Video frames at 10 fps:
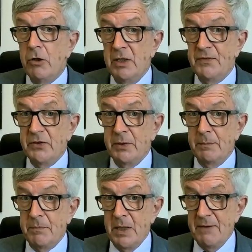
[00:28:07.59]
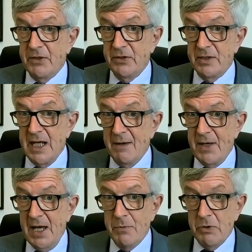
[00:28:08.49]
or if there's a
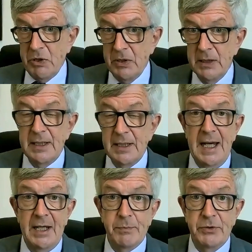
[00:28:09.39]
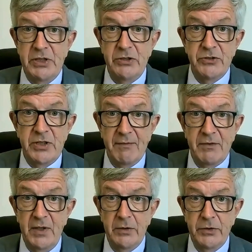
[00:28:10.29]
staff handbook that has procedures, you
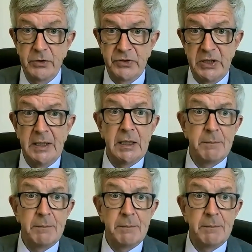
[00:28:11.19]
have to follow those.